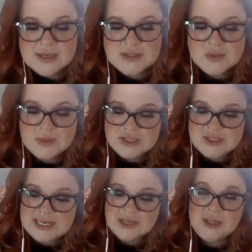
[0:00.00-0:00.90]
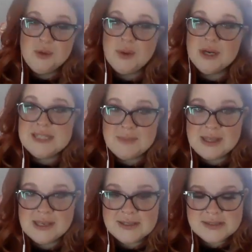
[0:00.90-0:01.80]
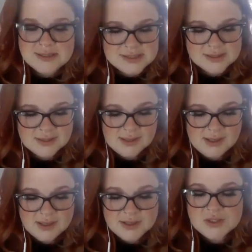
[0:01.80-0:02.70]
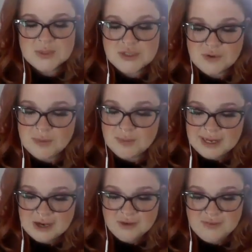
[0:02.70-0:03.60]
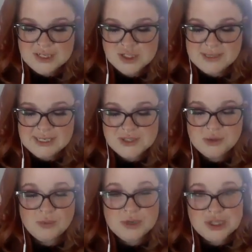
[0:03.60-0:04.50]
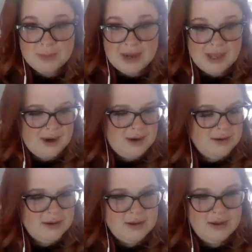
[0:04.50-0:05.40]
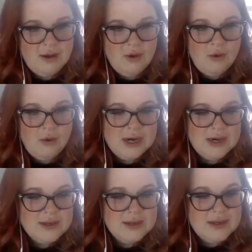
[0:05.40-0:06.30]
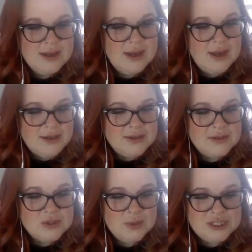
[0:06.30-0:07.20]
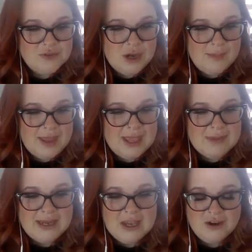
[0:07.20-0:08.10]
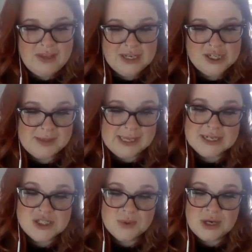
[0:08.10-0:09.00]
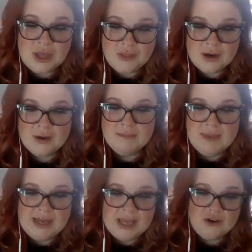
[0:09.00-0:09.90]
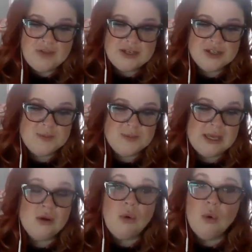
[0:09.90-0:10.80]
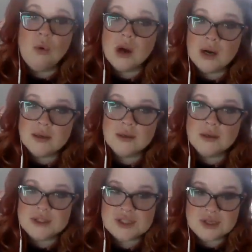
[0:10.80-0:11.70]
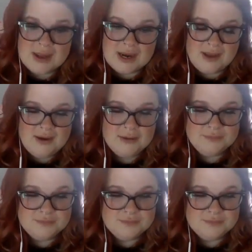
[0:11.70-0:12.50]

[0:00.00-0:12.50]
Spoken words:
switch standalone Part D plans, switch from a Medicare Advantage plan to original Medicare, or switch from a Medicare Advantage plan to another Medicare Advantage plan or original Medicare?